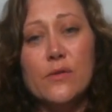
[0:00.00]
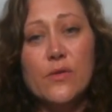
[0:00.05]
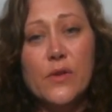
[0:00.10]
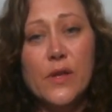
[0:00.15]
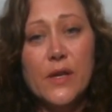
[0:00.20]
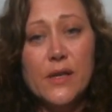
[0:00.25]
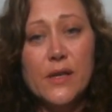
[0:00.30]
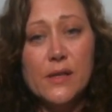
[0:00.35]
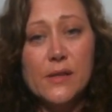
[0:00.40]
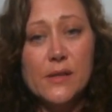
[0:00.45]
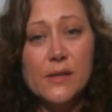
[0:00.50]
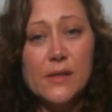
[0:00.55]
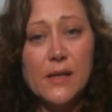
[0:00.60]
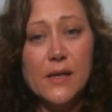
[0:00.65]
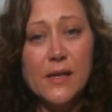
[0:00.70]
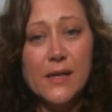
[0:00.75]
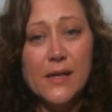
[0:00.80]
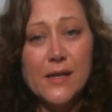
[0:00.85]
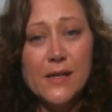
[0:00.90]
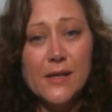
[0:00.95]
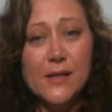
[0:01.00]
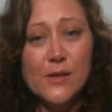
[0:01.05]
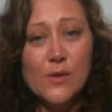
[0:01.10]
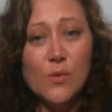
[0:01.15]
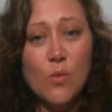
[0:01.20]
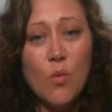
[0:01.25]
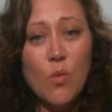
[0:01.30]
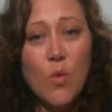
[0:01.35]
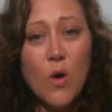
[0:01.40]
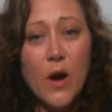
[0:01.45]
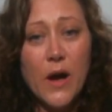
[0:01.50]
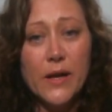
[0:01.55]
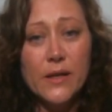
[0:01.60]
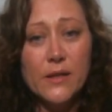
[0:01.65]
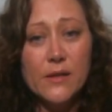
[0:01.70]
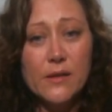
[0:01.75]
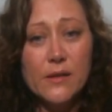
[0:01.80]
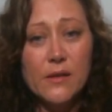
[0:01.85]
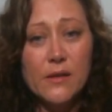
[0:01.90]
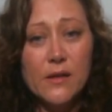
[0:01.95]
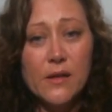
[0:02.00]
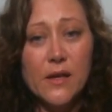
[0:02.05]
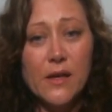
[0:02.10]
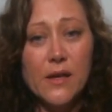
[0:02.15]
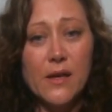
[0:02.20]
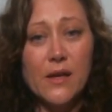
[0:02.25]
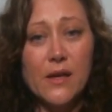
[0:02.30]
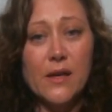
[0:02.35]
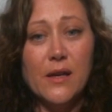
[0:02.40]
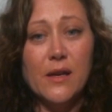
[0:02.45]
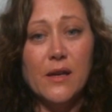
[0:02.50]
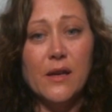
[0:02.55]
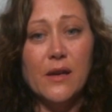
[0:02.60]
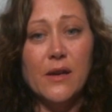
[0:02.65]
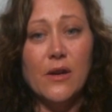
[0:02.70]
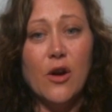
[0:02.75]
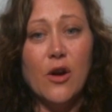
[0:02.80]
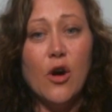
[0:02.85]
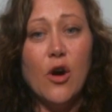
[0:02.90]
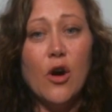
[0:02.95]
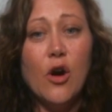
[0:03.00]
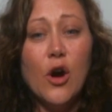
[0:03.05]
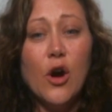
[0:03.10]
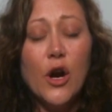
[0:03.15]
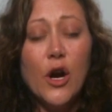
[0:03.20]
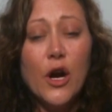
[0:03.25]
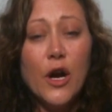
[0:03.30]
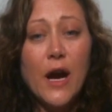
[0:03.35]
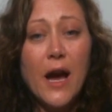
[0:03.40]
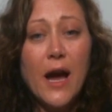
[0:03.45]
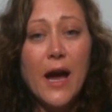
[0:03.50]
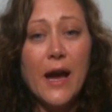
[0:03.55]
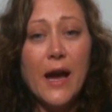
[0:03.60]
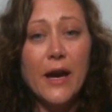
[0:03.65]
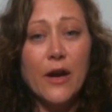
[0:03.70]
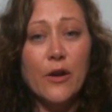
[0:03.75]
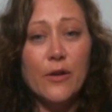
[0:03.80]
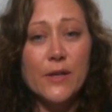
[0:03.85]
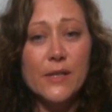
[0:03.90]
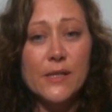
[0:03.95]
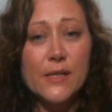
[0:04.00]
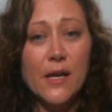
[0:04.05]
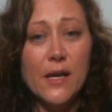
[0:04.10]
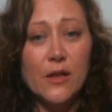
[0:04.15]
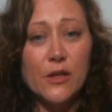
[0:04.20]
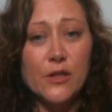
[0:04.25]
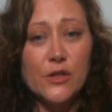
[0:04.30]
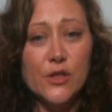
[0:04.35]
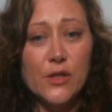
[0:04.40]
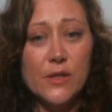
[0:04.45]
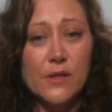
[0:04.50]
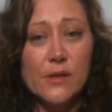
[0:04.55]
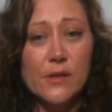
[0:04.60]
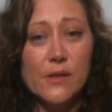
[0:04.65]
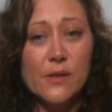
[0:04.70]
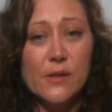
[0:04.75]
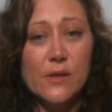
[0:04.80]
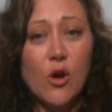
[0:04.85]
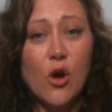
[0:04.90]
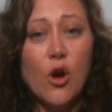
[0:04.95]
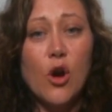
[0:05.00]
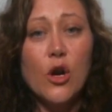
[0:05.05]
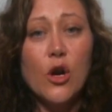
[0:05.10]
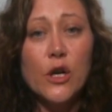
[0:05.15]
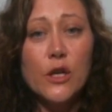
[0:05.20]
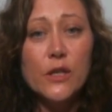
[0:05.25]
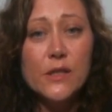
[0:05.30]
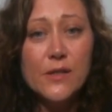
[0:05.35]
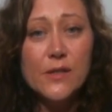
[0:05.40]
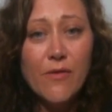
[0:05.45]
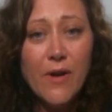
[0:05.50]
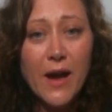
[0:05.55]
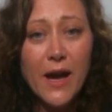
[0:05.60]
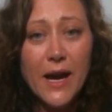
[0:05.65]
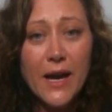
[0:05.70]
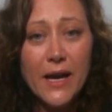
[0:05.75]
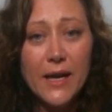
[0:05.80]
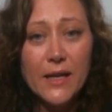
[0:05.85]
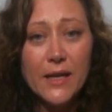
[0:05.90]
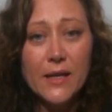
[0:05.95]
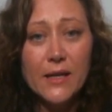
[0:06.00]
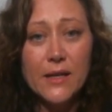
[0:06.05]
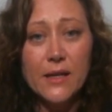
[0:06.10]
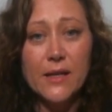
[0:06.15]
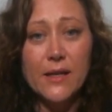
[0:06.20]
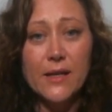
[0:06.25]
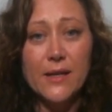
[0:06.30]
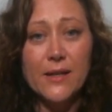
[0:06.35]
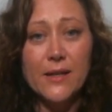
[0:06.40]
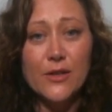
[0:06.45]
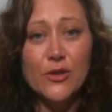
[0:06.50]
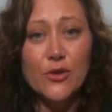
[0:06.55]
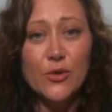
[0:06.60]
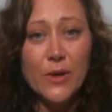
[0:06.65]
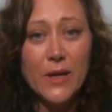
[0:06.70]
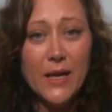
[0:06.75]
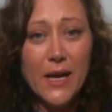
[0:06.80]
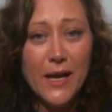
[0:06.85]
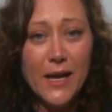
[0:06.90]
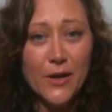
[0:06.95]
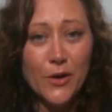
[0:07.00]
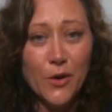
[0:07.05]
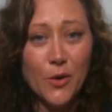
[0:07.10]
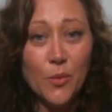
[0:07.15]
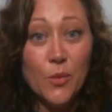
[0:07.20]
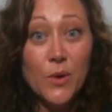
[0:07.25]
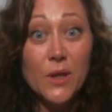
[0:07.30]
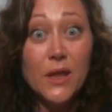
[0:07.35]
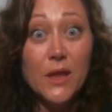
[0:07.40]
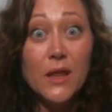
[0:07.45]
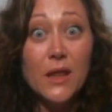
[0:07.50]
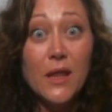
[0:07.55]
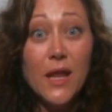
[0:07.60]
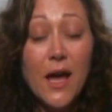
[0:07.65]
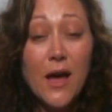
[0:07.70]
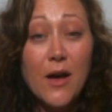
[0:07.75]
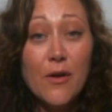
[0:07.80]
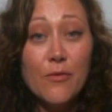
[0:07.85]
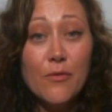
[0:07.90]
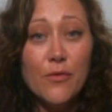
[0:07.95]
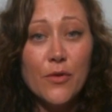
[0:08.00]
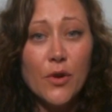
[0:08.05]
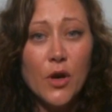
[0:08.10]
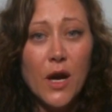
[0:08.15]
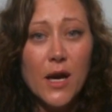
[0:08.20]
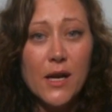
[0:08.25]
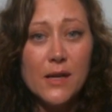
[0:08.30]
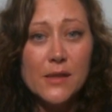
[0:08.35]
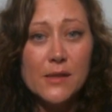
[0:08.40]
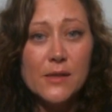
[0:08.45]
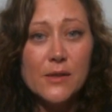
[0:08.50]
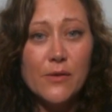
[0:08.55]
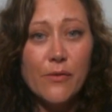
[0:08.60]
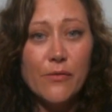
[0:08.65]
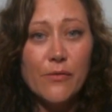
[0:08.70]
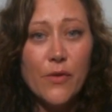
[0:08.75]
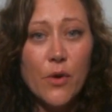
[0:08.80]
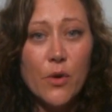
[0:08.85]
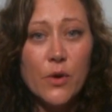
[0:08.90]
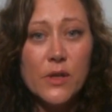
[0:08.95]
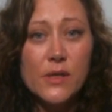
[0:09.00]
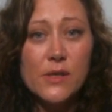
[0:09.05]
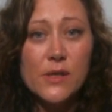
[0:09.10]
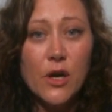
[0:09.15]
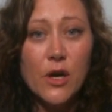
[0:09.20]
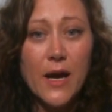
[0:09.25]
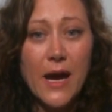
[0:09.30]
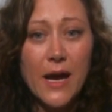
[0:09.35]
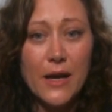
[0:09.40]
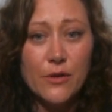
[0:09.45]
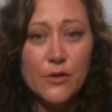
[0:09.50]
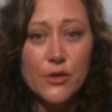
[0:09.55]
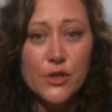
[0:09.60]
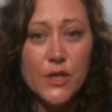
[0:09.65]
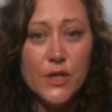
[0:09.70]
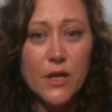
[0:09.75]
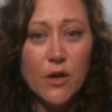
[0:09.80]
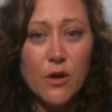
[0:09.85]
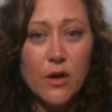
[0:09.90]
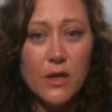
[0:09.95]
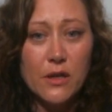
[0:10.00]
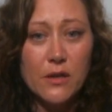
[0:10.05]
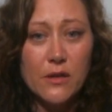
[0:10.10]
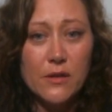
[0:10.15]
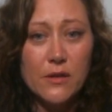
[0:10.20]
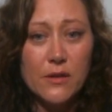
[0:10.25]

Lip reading: This is what our higher intelligence, our divine creator would love for us to focus our energy on.